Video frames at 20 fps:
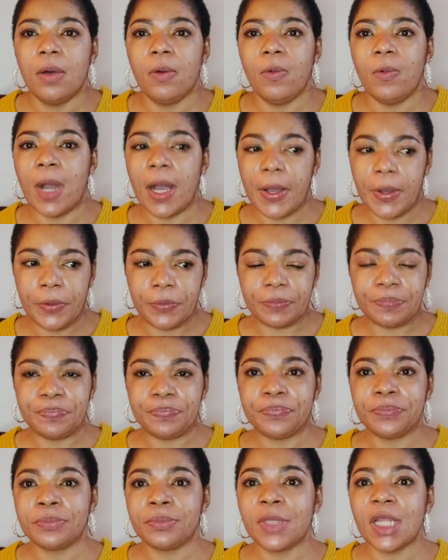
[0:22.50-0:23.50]
wow
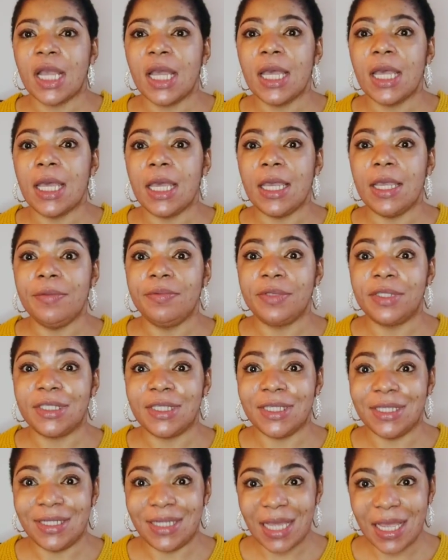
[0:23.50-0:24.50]
if
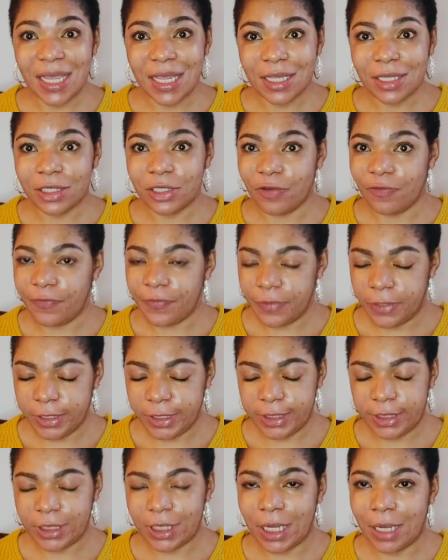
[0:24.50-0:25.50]
today is your
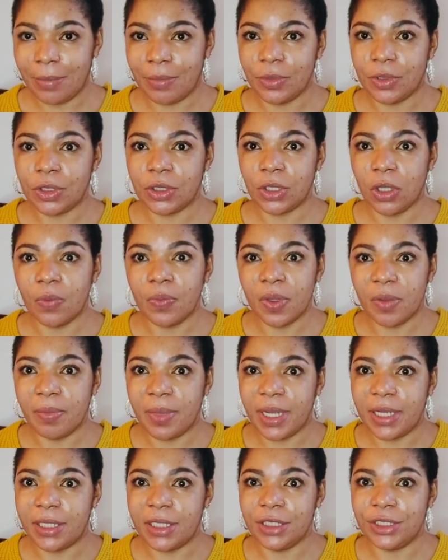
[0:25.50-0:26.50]
first time stopping
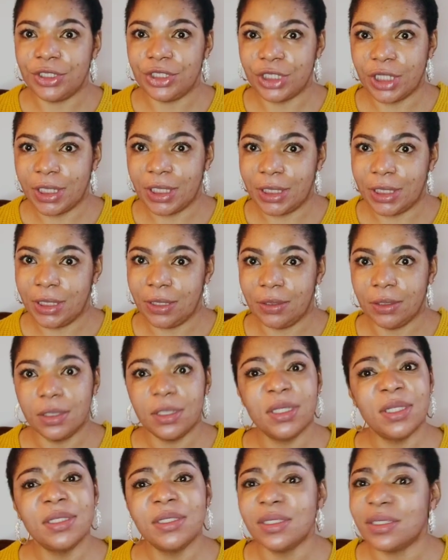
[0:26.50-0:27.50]
by this channel
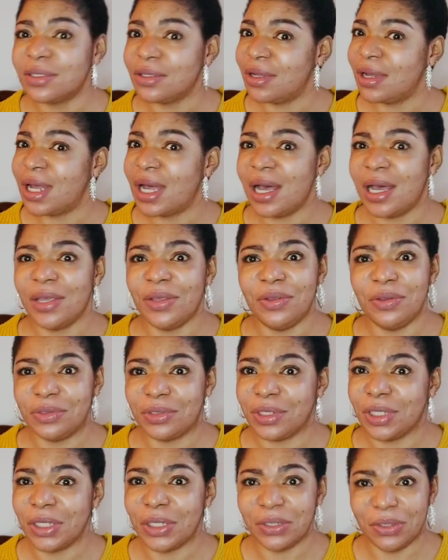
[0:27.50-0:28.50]
this is not how i
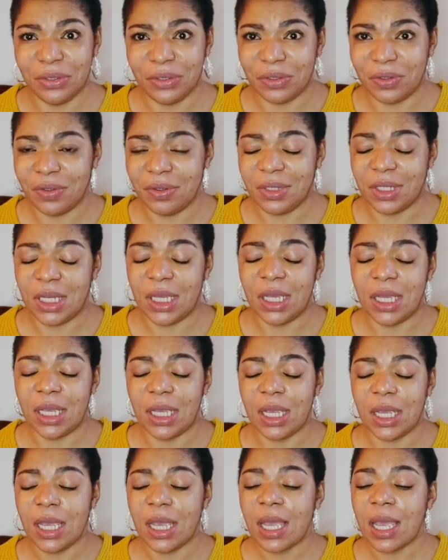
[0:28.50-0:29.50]
usually look
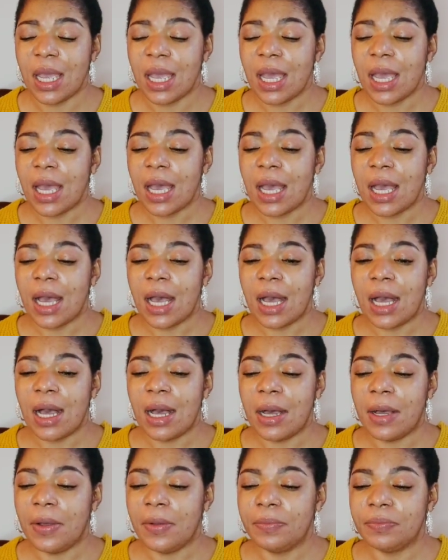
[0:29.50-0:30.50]
okay
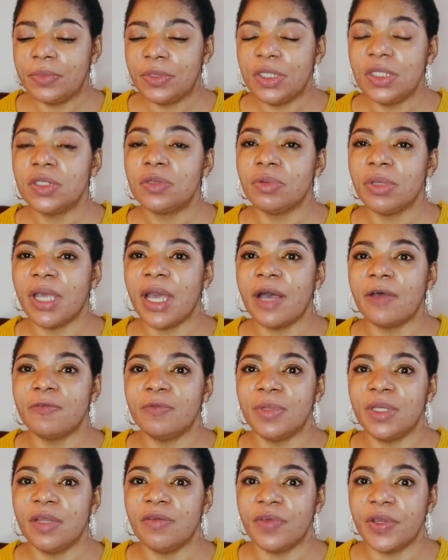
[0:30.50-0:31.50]
um, this week has
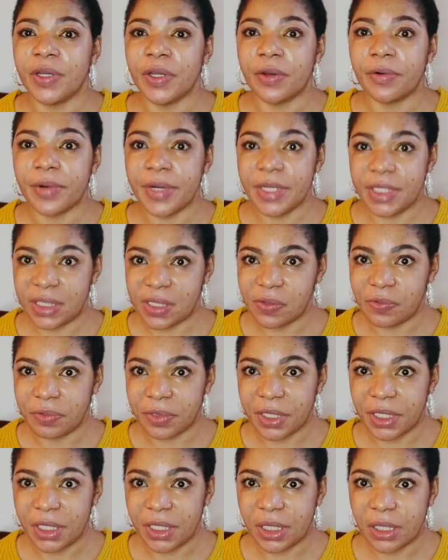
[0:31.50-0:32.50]
been a very crazy
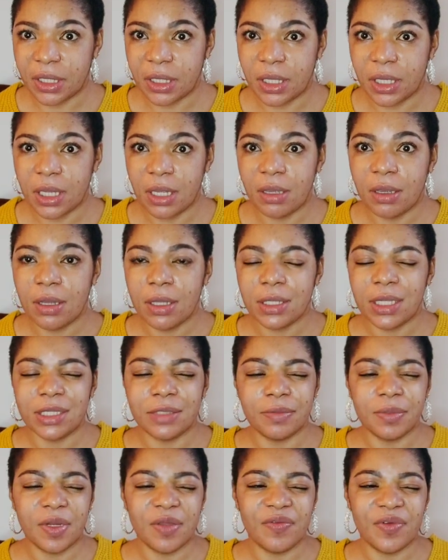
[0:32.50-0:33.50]
week. It
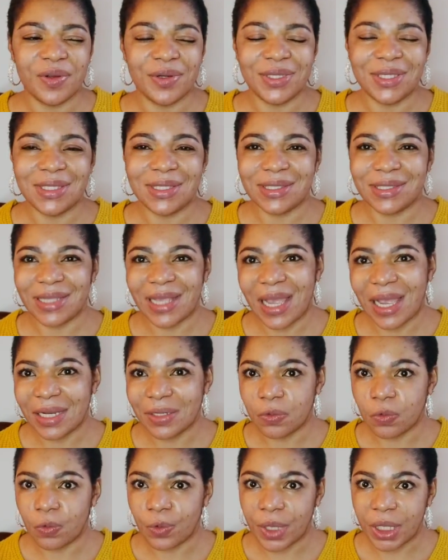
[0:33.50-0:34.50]
has been a very
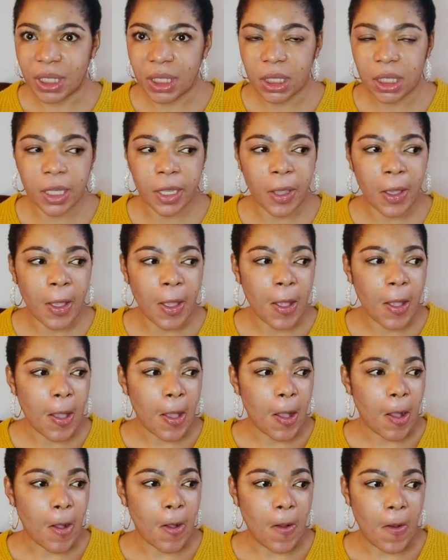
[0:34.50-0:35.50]
sad week.
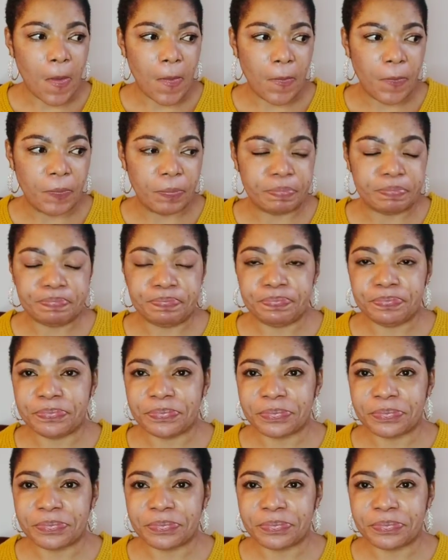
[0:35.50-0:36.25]
Um,